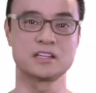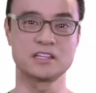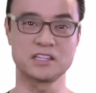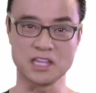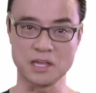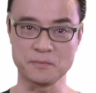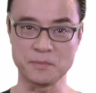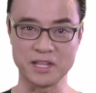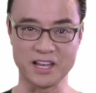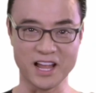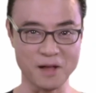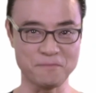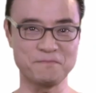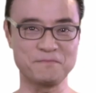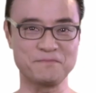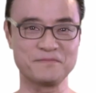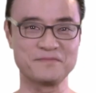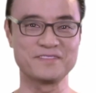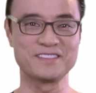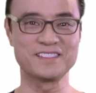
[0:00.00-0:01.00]
Keep it
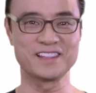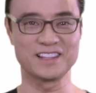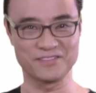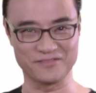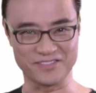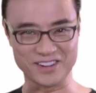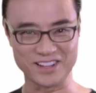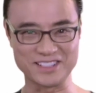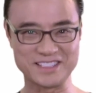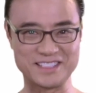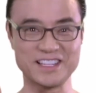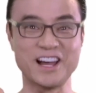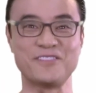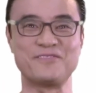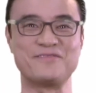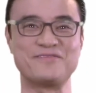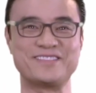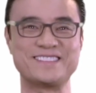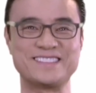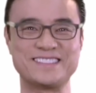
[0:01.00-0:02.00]
up, thumbs
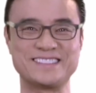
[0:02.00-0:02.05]
up.